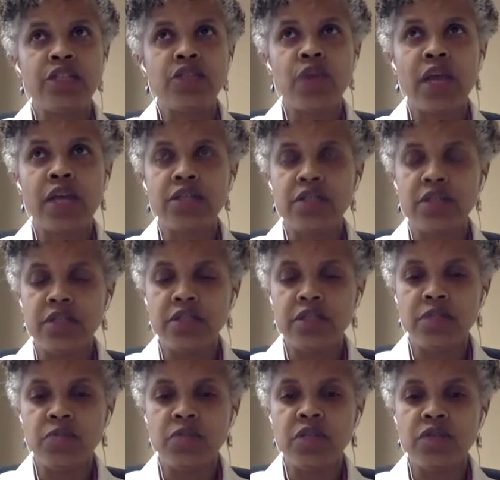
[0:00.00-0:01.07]
traction in
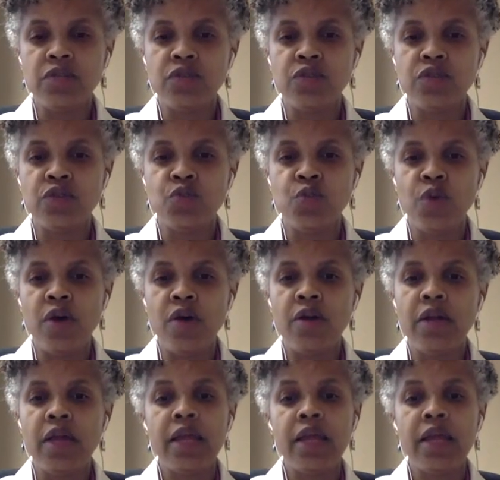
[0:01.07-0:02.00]
some centers as well.